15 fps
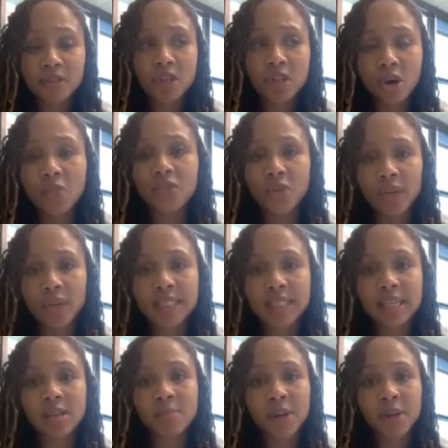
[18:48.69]
you know, for an
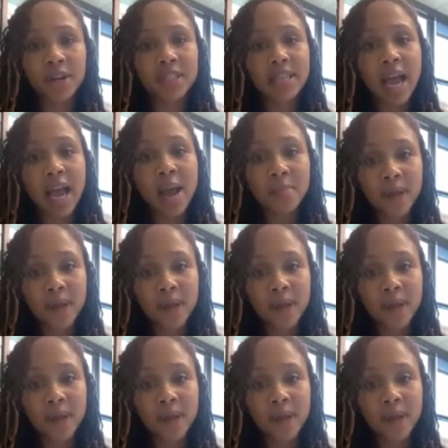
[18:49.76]
extended period of time.